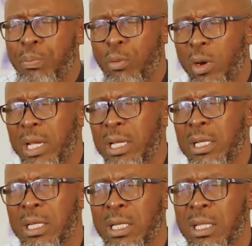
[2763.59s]
pray
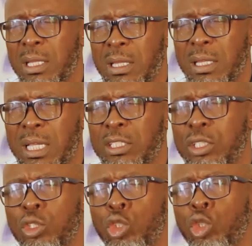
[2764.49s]

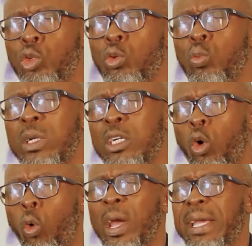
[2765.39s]
that you will
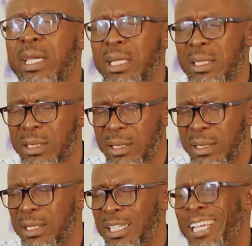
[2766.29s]
quicken it
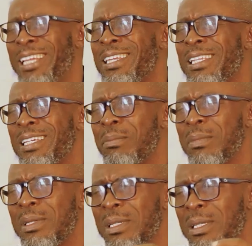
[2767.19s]
in the
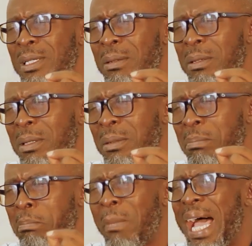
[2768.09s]

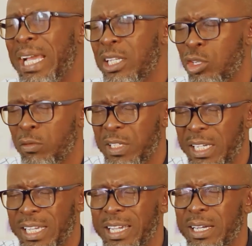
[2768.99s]
mind of
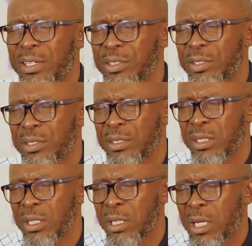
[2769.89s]
the hearers.
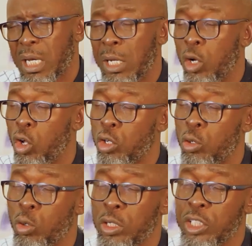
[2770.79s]
And Lord,
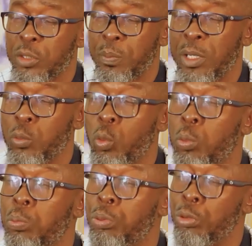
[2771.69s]
the Holy Spirit
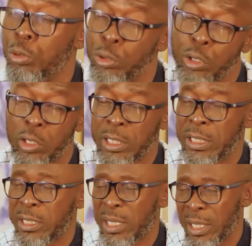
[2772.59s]
will brood on
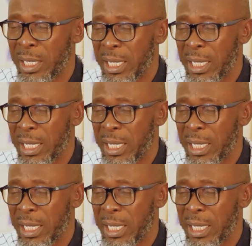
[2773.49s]
it